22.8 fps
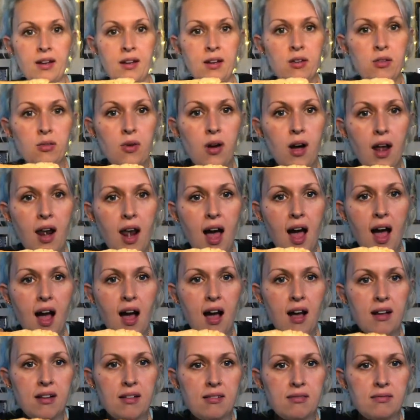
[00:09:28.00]
Voila!
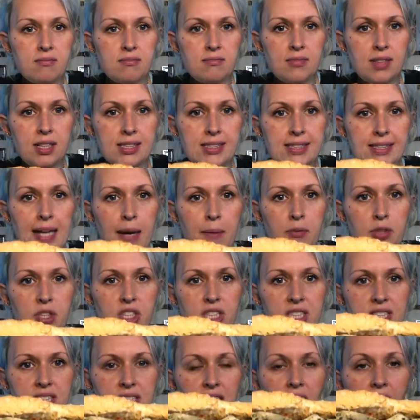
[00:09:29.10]
Our sandwich is
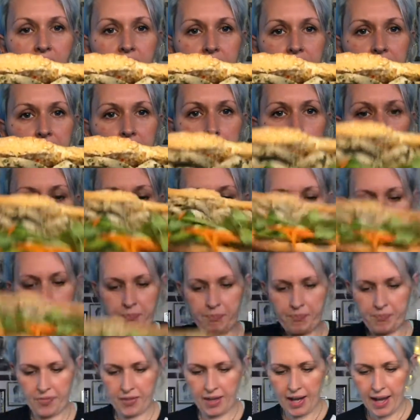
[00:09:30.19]
done.
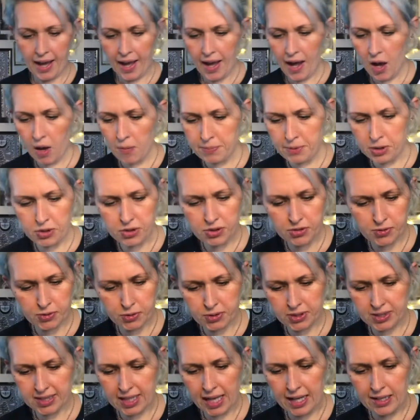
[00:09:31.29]
How beautiful
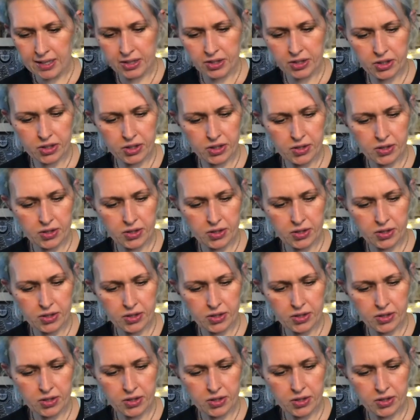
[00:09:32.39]
does that look?